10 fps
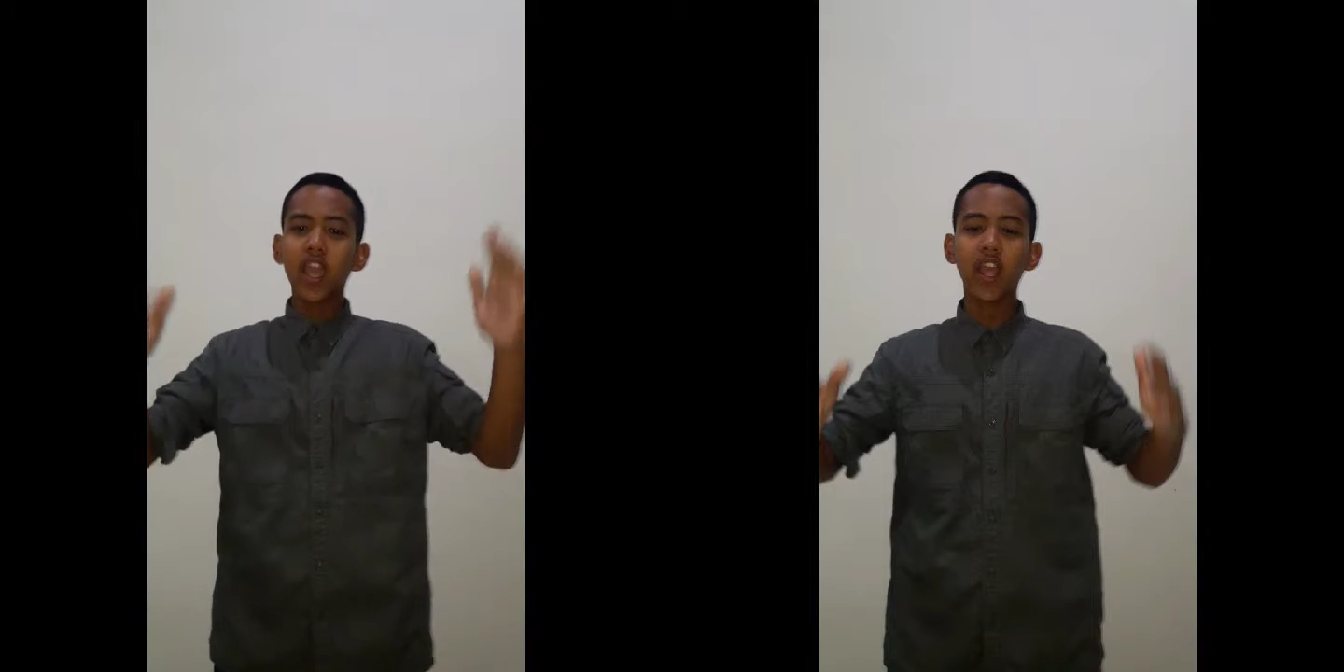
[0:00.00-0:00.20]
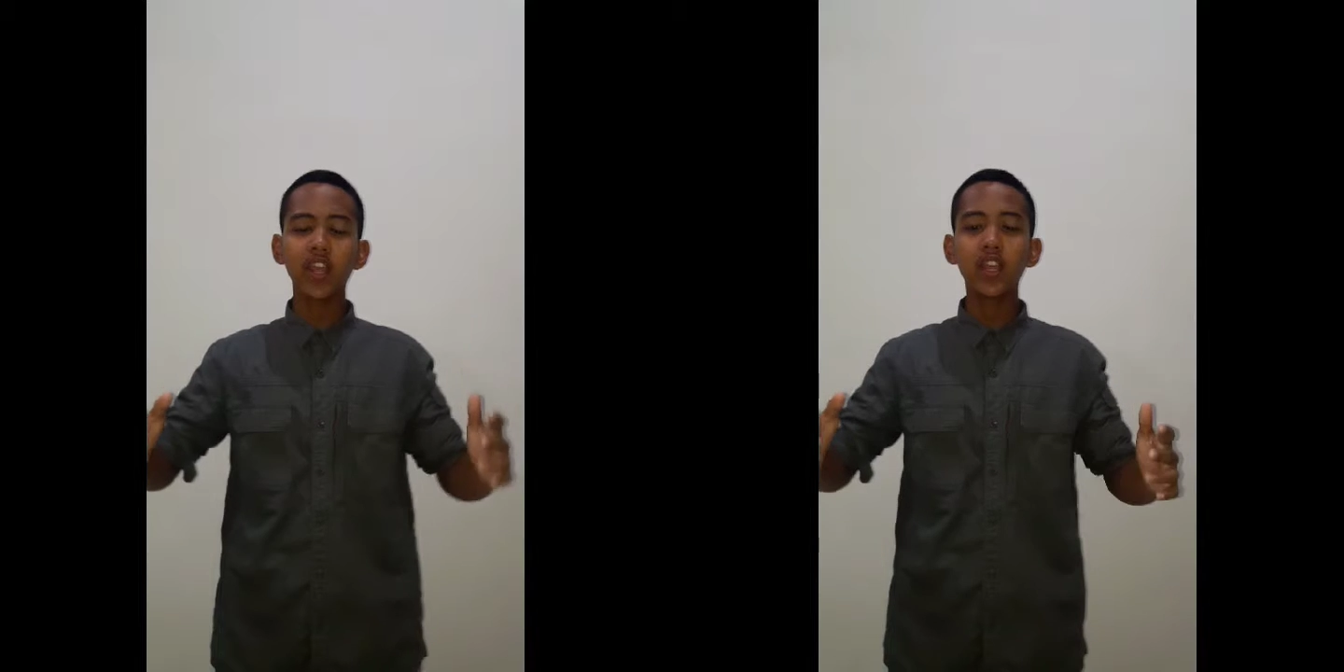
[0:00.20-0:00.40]

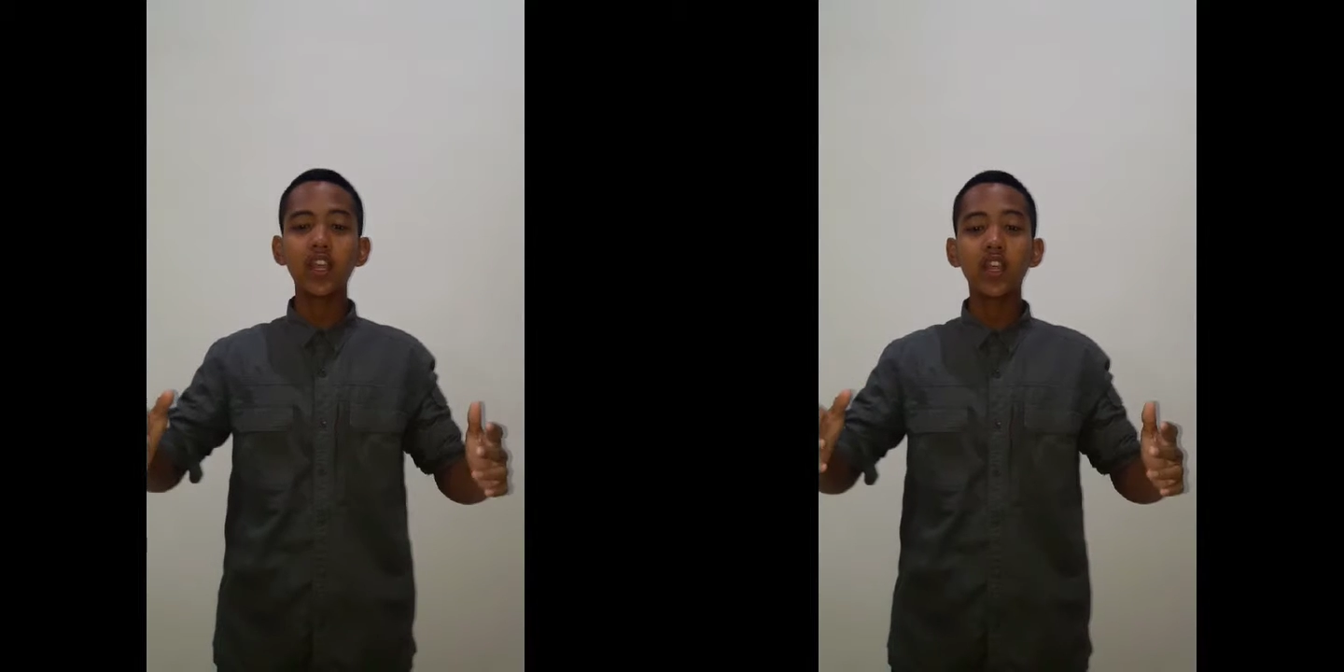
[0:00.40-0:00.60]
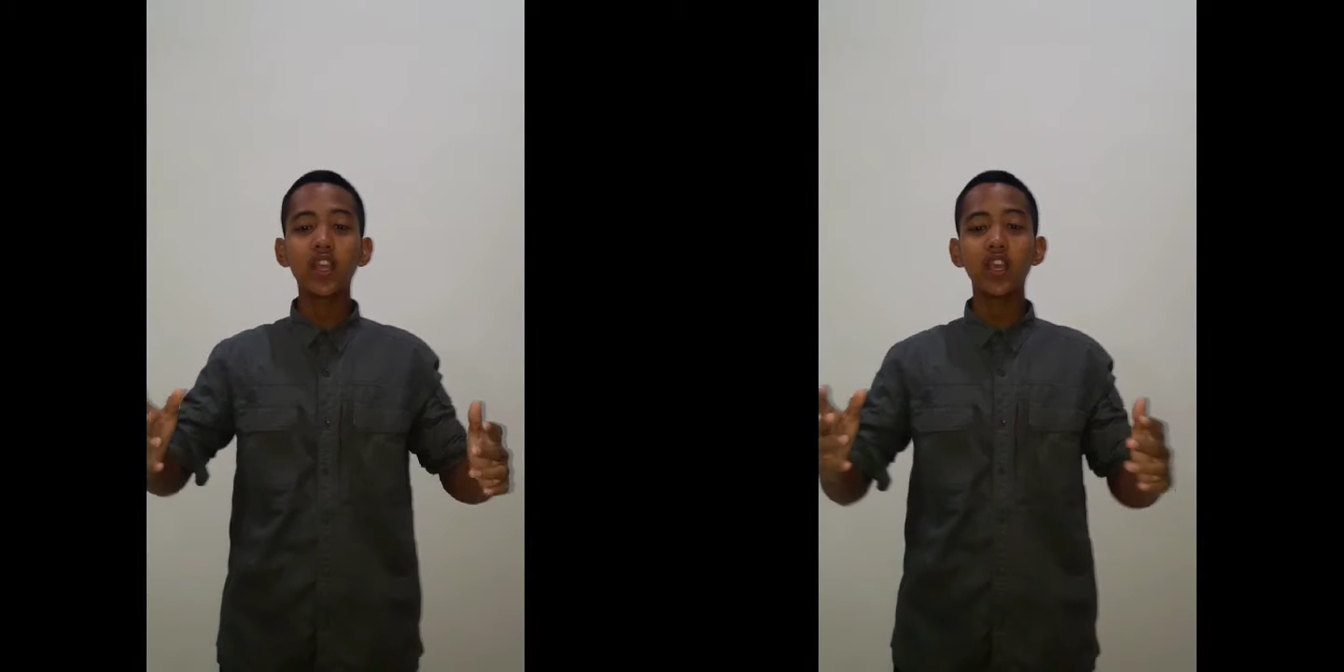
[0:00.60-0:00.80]

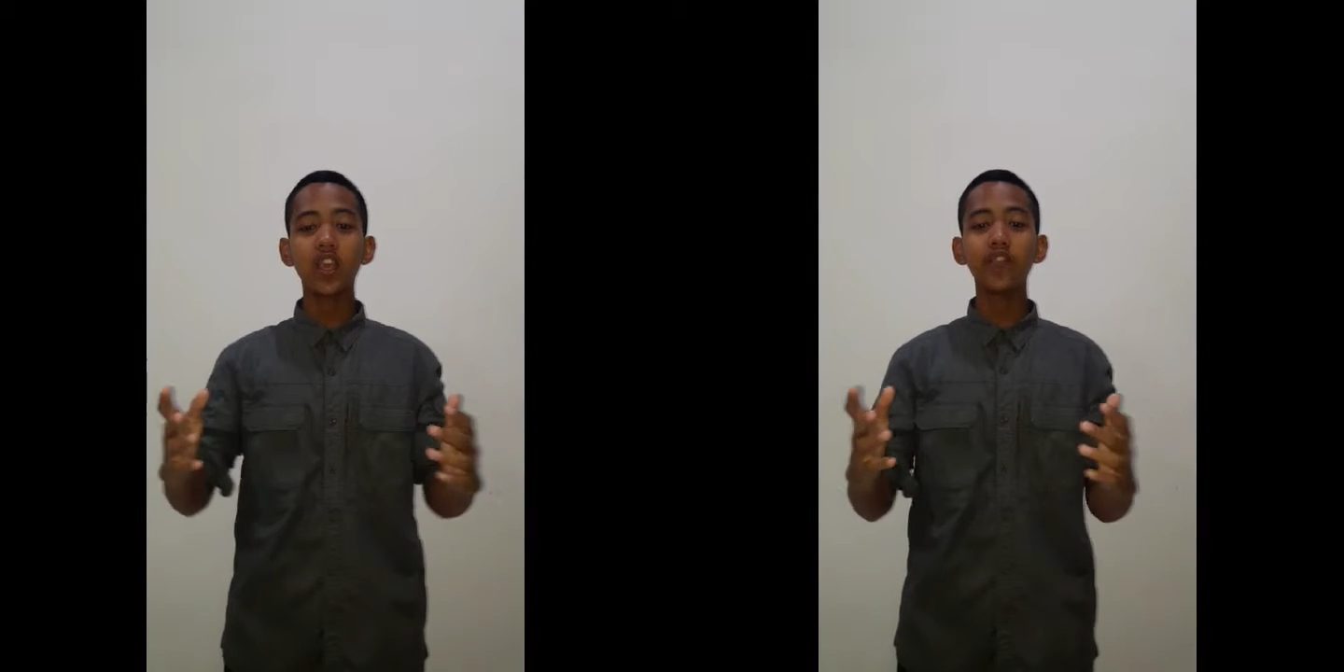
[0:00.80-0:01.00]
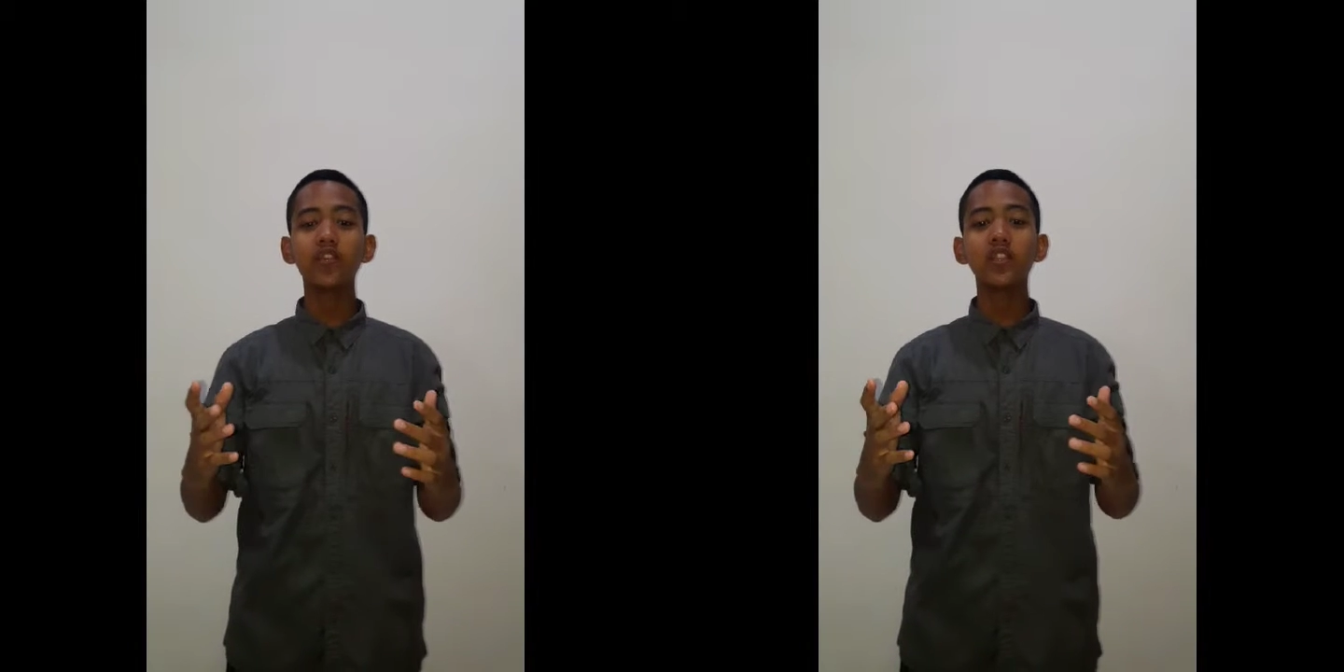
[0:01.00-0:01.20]
and
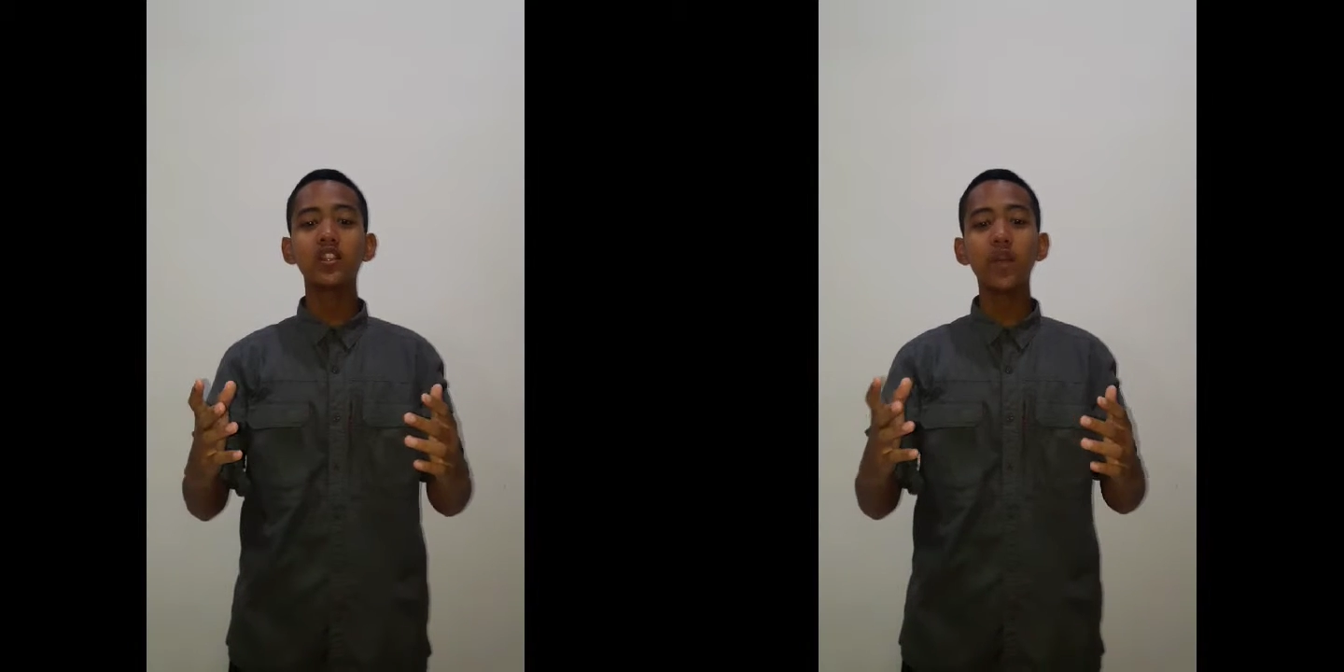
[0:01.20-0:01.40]
if the